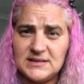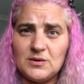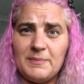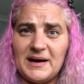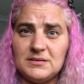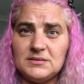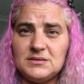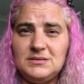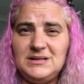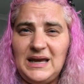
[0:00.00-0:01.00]
so about
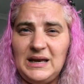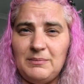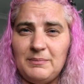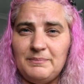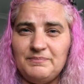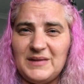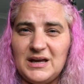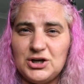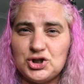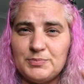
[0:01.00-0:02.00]

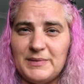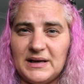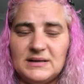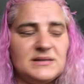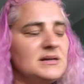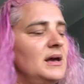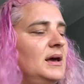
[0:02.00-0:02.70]
10-ish minutes.